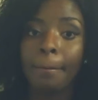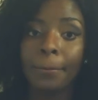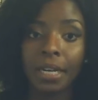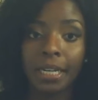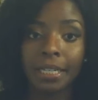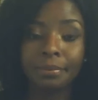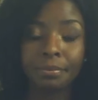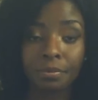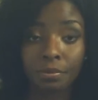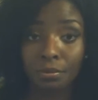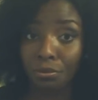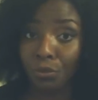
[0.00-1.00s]
but
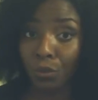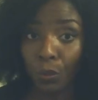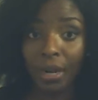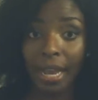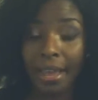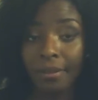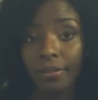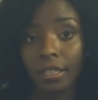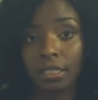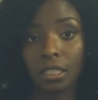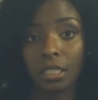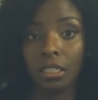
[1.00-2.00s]
when I
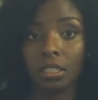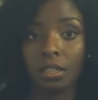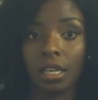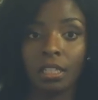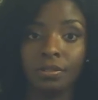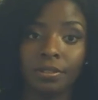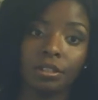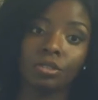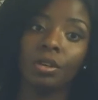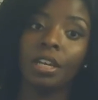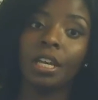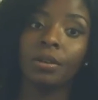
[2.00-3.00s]
invested in this lace
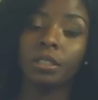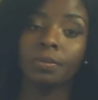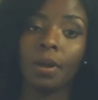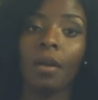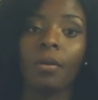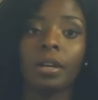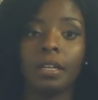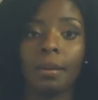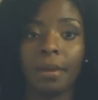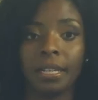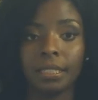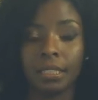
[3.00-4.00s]
frontal, it was probably one of
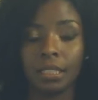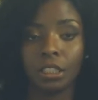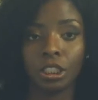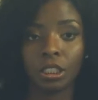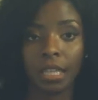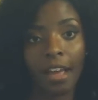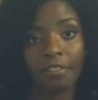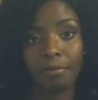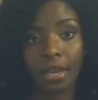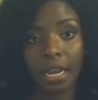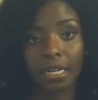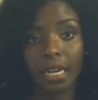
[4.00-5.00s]
the best decisions I've
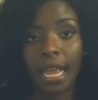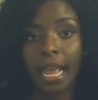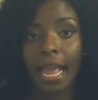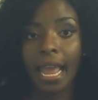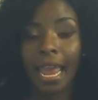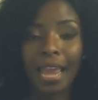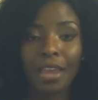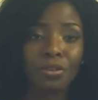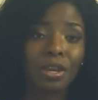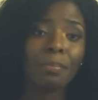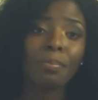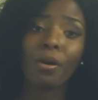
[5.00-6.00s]
made. And
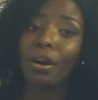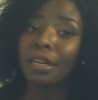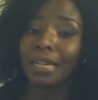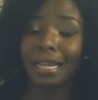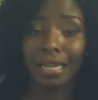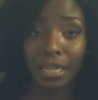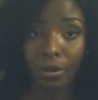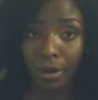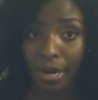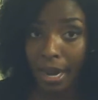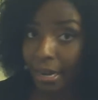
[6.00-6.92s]
you can part it anywhere.